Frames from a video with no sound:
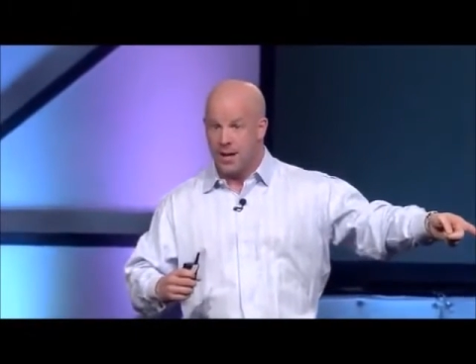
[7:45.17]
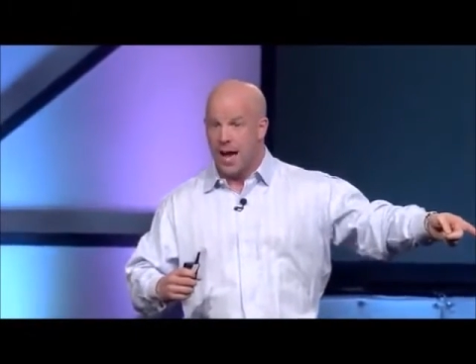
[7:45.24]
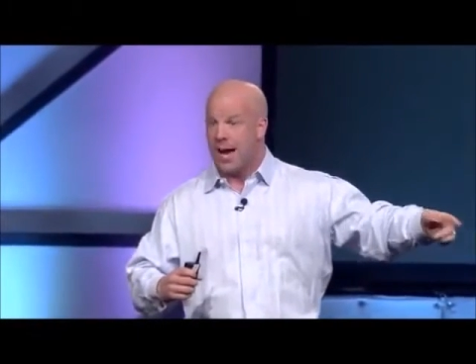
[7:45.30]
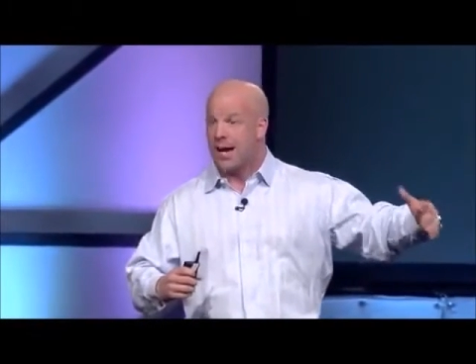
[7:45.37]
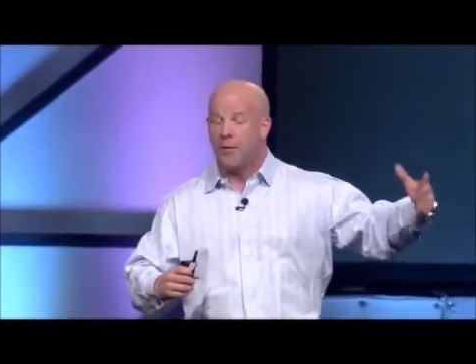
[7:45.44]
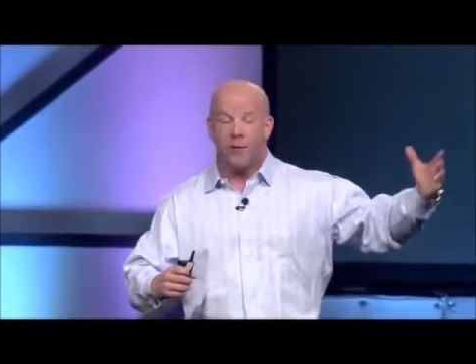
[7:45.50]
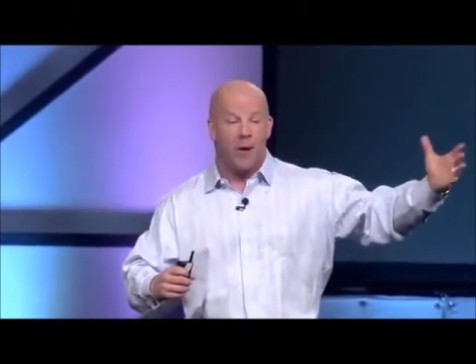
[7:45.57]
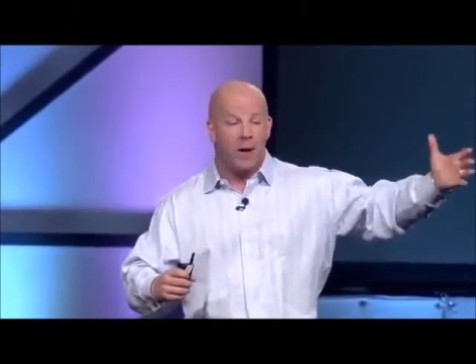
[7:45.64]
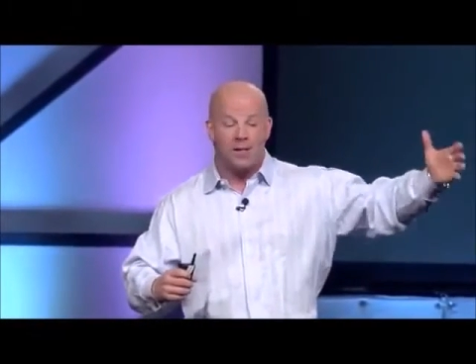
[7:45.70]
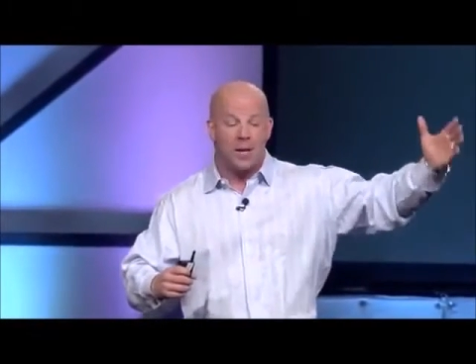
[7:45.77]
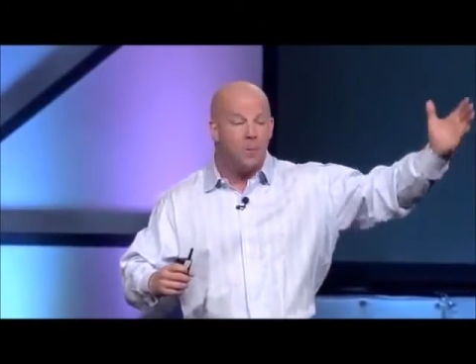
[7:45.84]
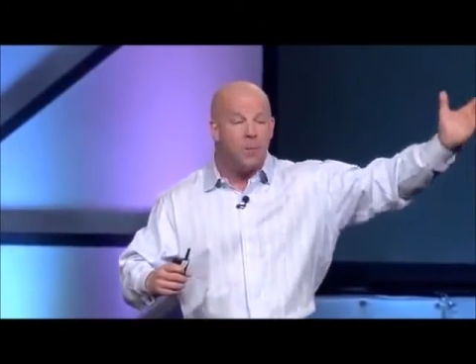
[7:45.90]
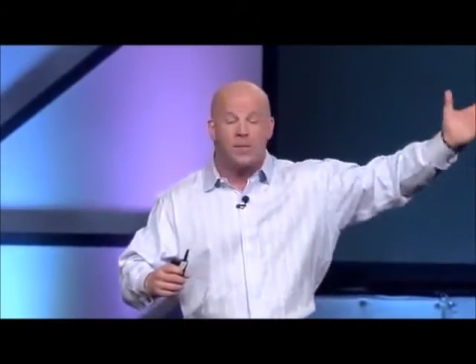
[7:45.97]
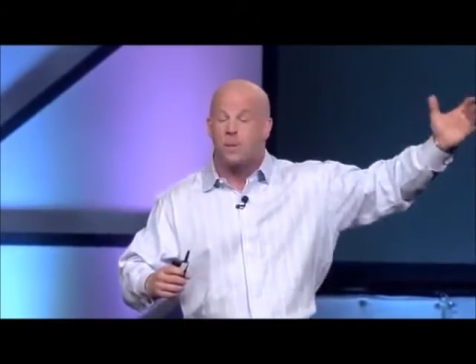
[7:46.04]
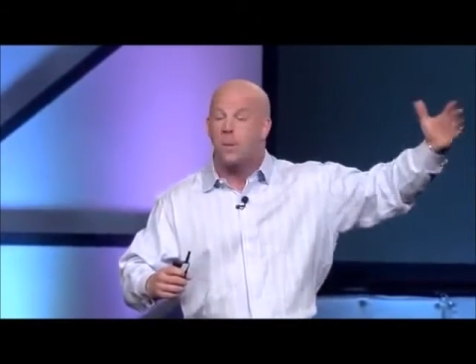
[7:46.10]
I got
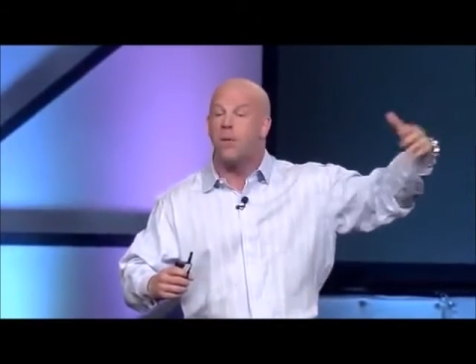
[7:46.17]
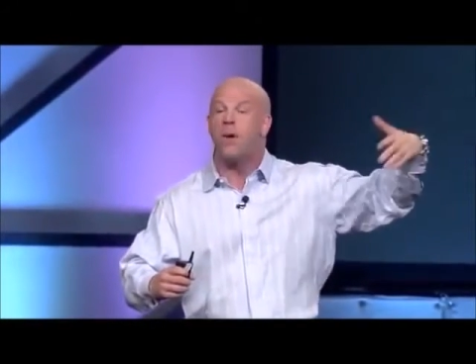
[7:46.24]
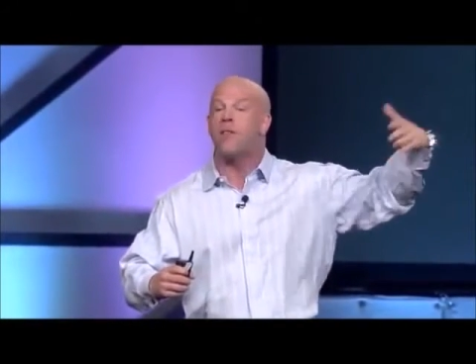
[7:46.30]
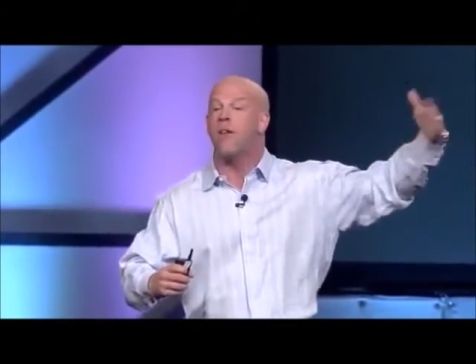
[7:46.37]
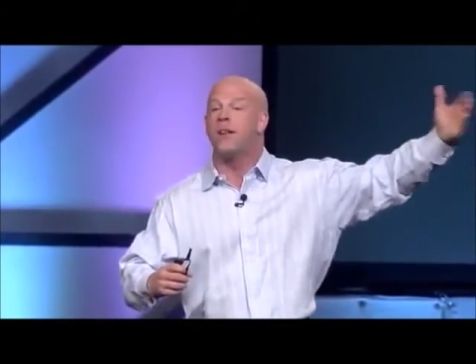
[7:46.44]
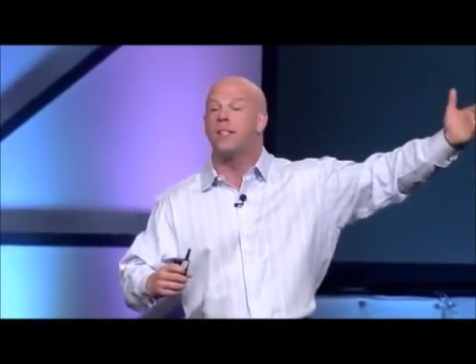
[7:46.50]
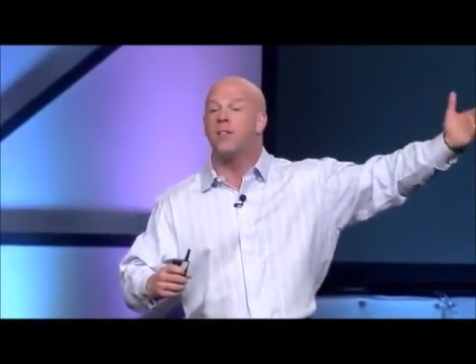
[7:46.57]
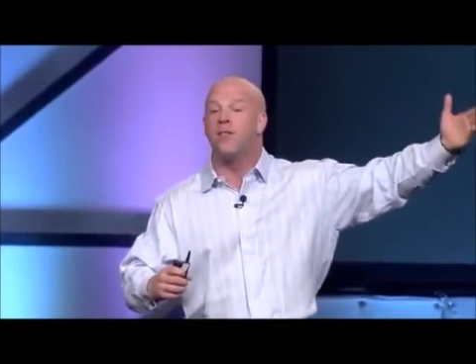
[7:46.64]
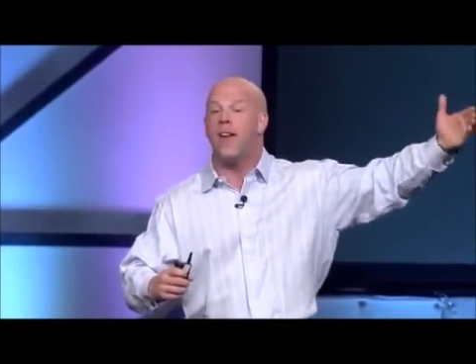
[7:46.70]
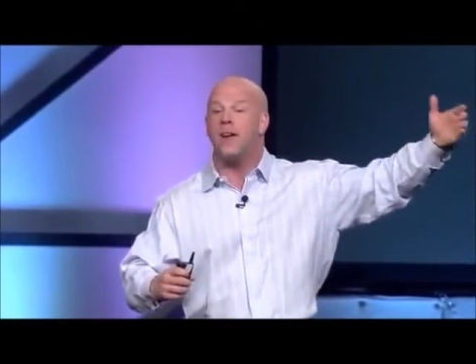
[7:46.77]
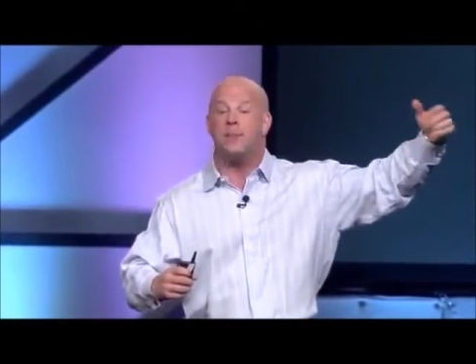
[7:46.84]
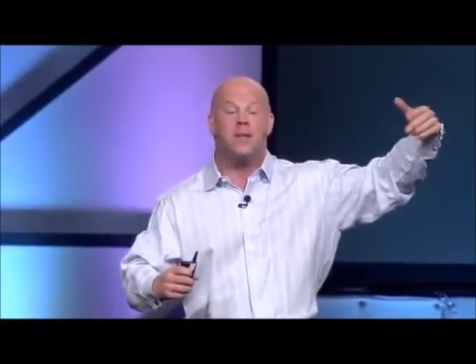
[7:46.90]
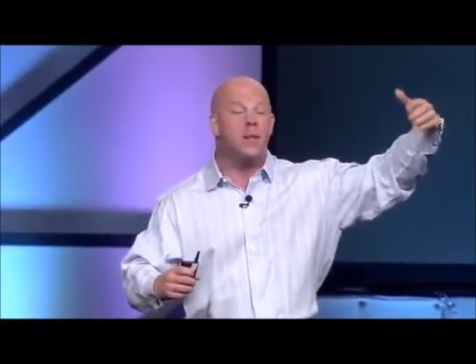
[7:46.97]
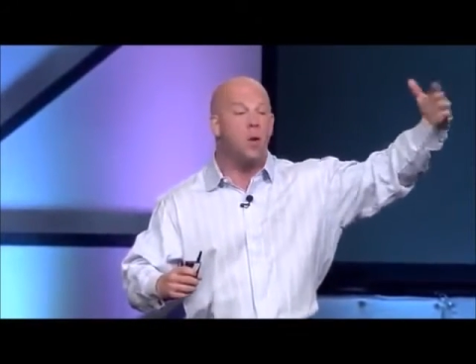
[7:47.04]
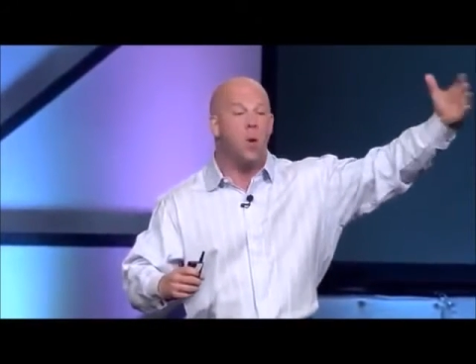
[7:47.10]
some of our friends and
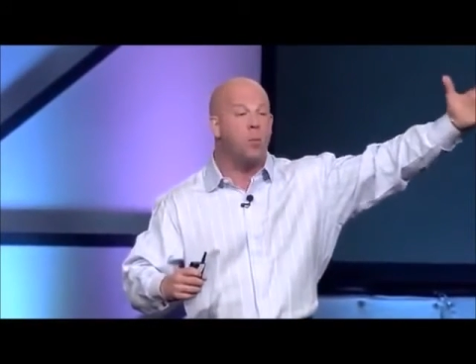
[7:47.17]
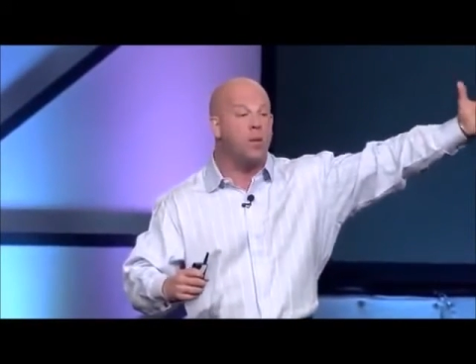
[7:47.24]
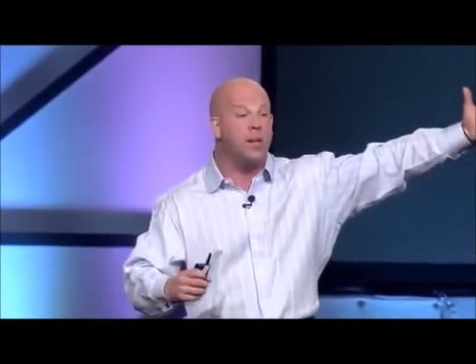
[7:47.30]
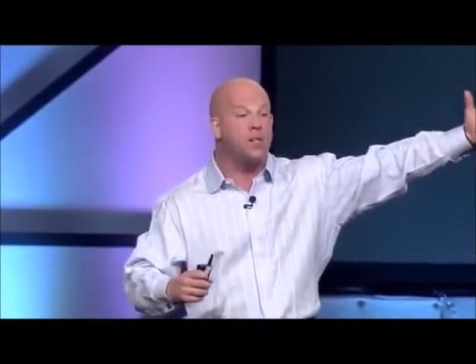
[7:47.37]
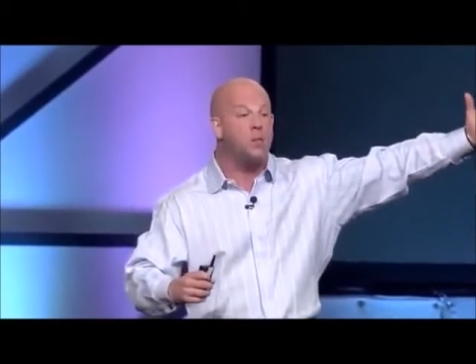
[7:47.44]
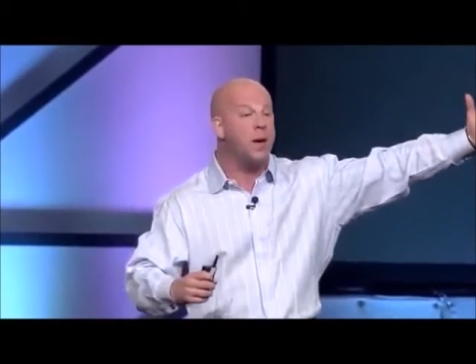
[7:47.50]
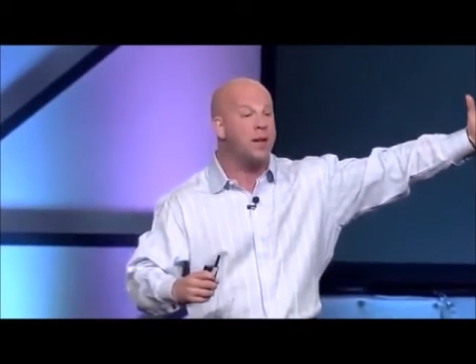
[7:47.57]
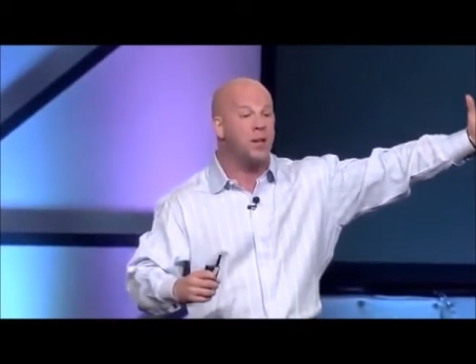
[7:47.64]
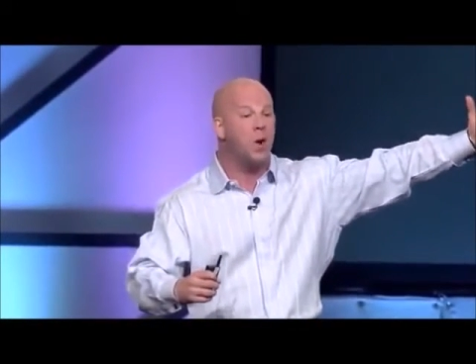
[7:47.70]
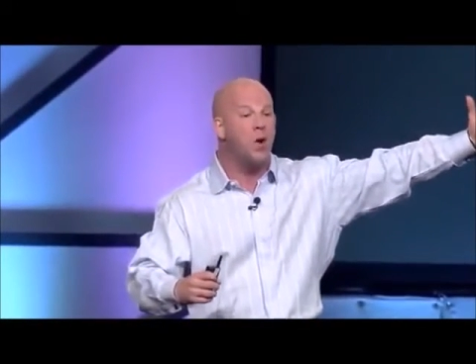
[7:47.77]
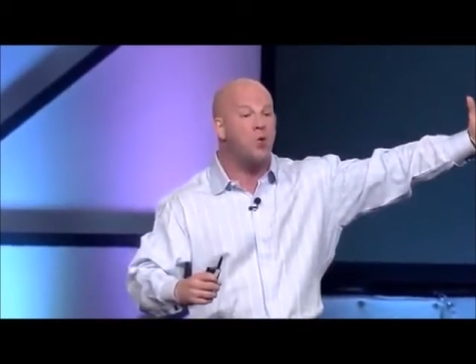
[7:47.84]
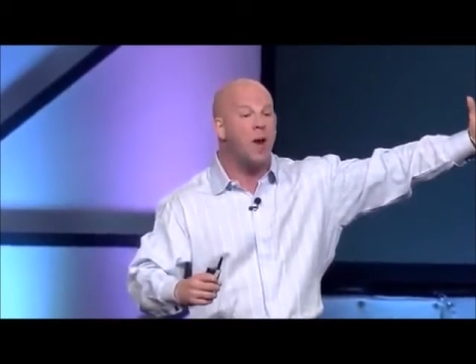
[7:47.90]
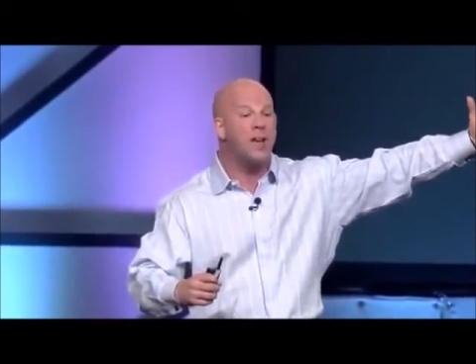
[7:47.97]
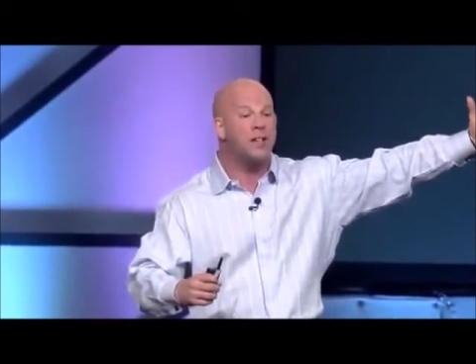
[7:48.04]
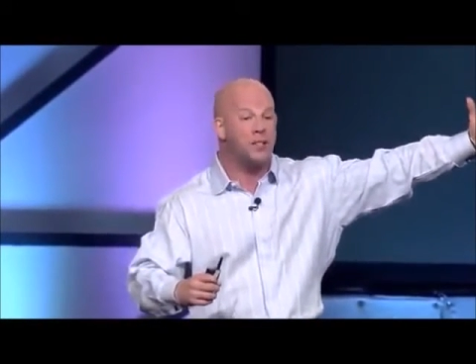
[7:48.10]
family, they won't participate in their
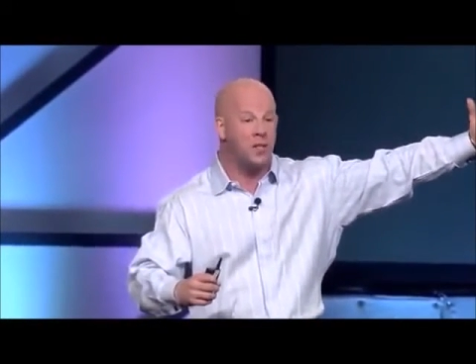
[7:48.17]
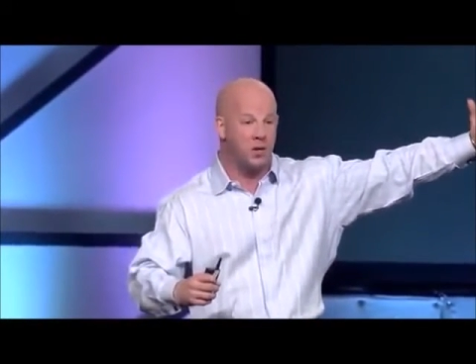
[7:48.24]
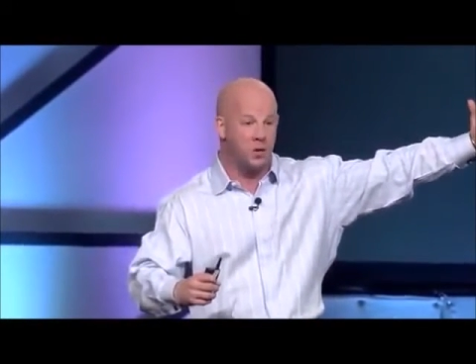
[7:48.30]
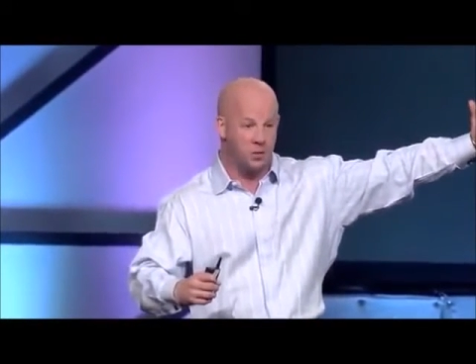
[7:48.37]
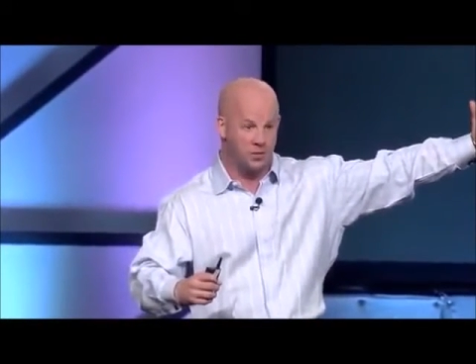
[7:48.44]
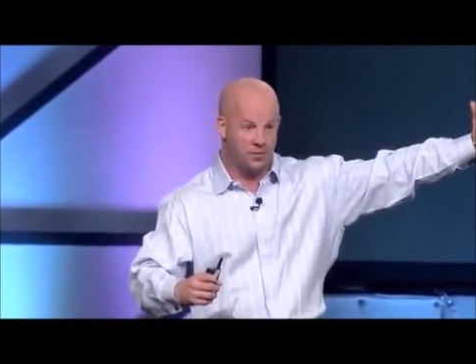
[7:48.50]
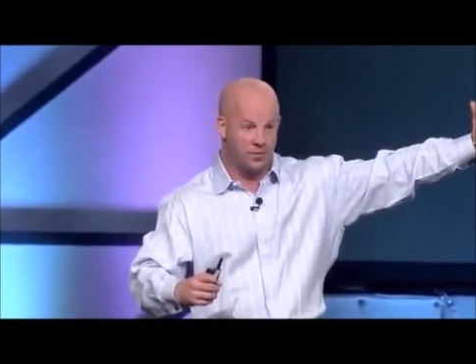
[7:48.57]
own rescue.